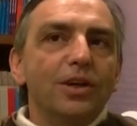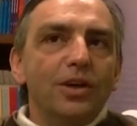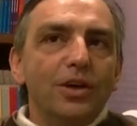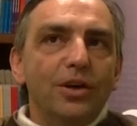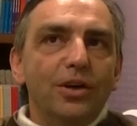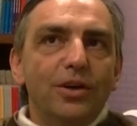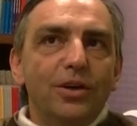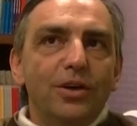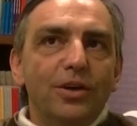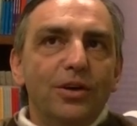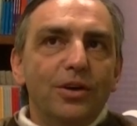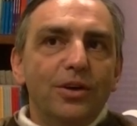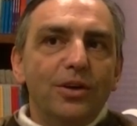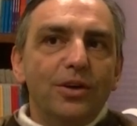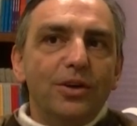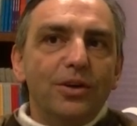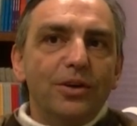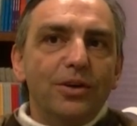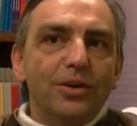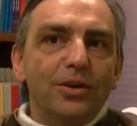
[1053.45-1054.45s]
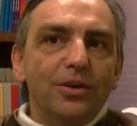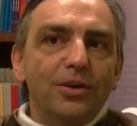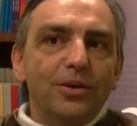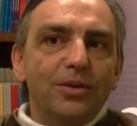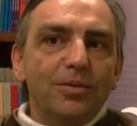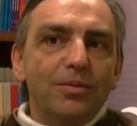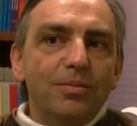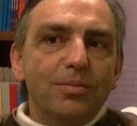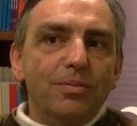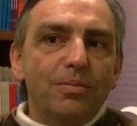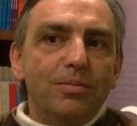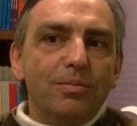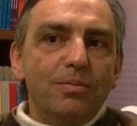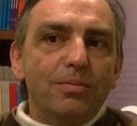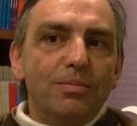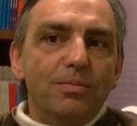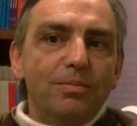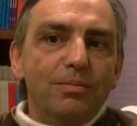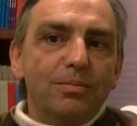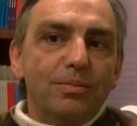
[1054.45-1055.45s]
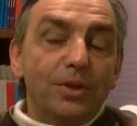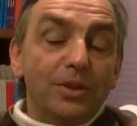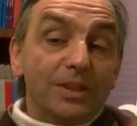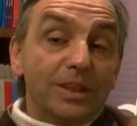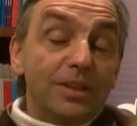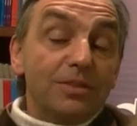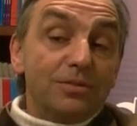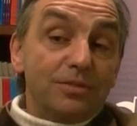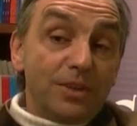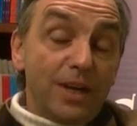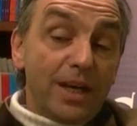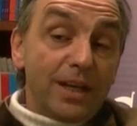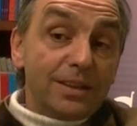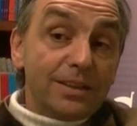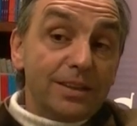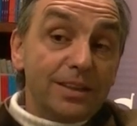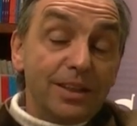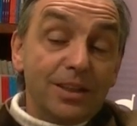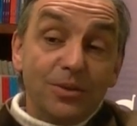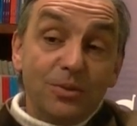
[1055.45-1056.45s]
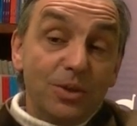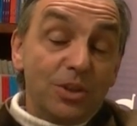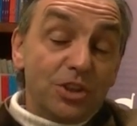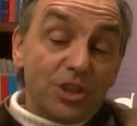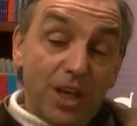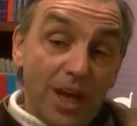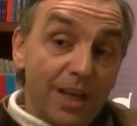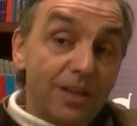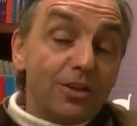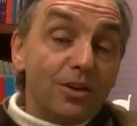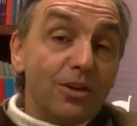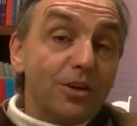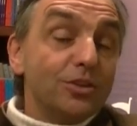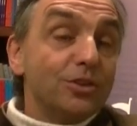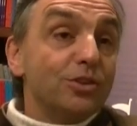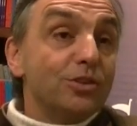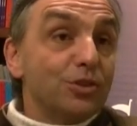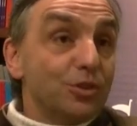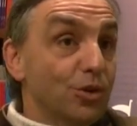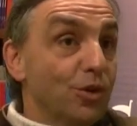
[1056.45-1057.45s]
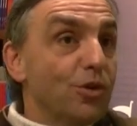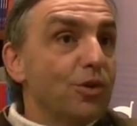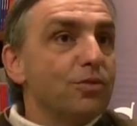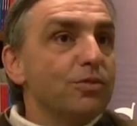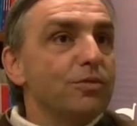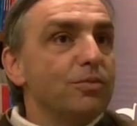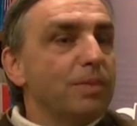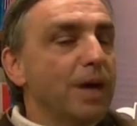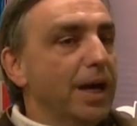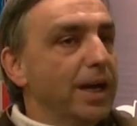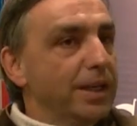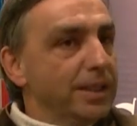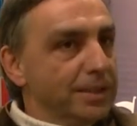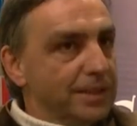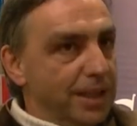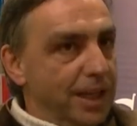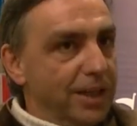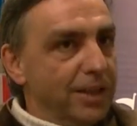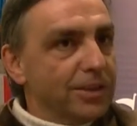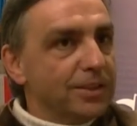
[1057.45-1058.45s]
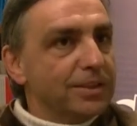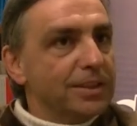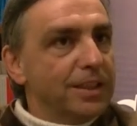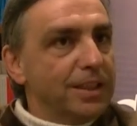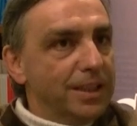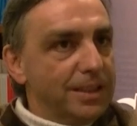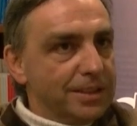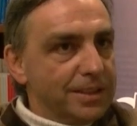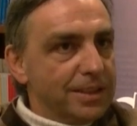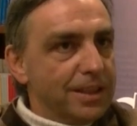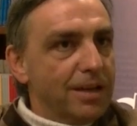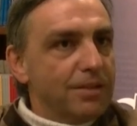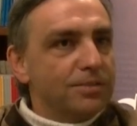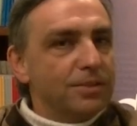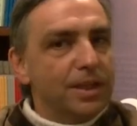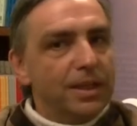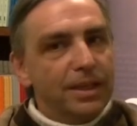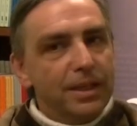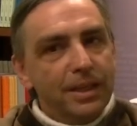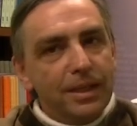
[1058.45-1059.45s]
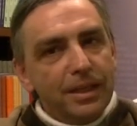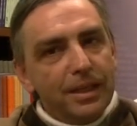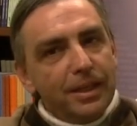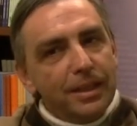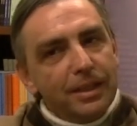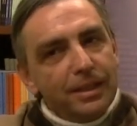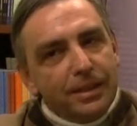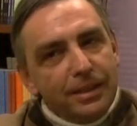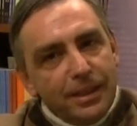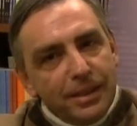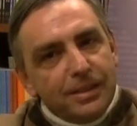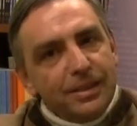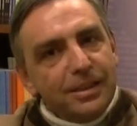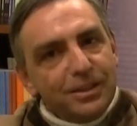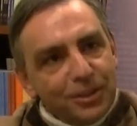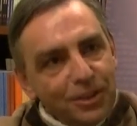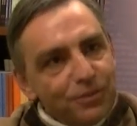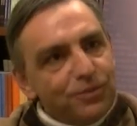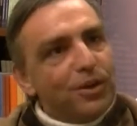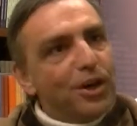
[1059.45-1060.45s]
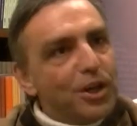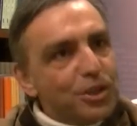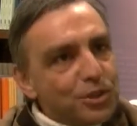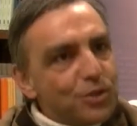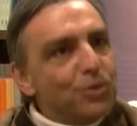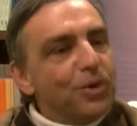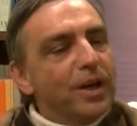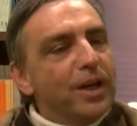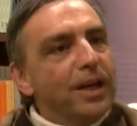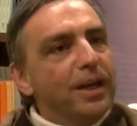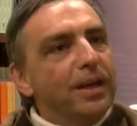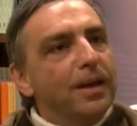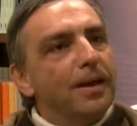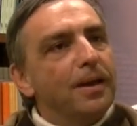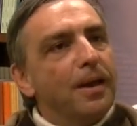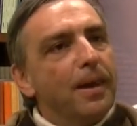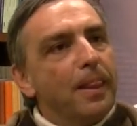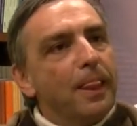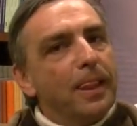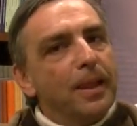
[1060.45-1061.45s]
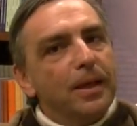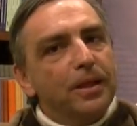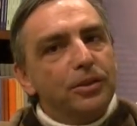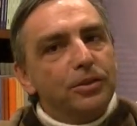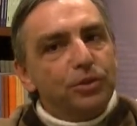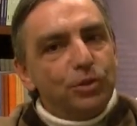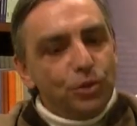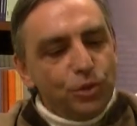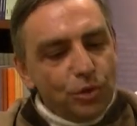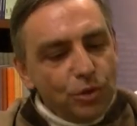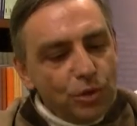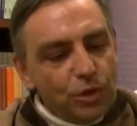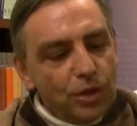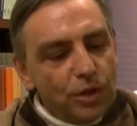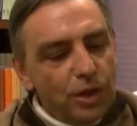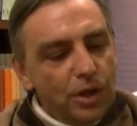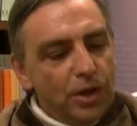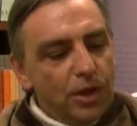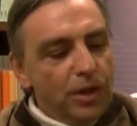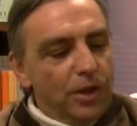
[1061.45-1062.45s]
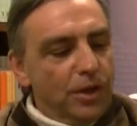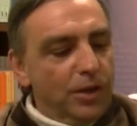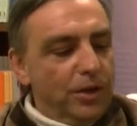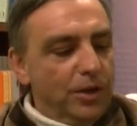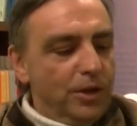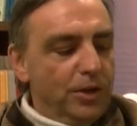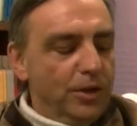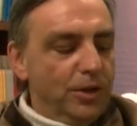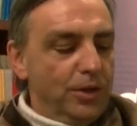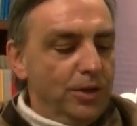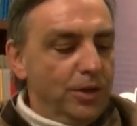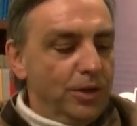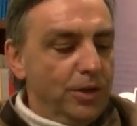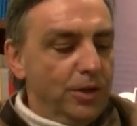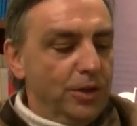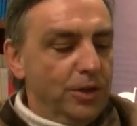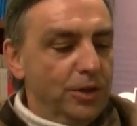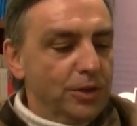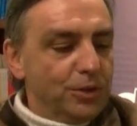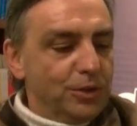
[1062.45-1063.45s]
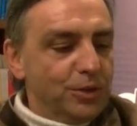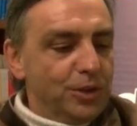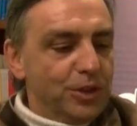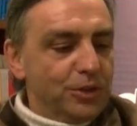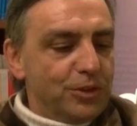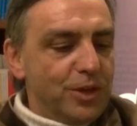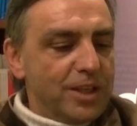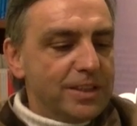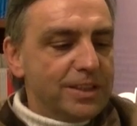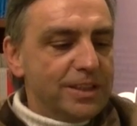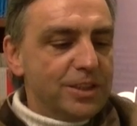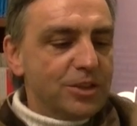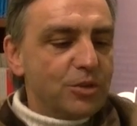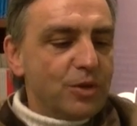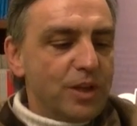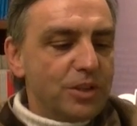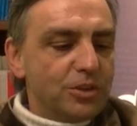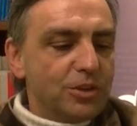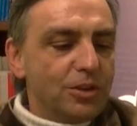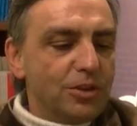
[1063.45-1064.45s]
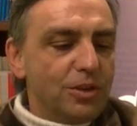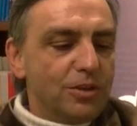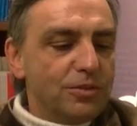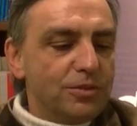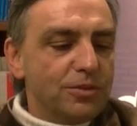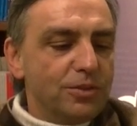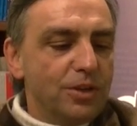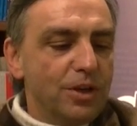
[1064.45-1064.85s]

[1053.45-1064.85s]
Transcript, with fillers: uh, but in fact, which cannot solve by science itself. This is the first way to uh, to address this question of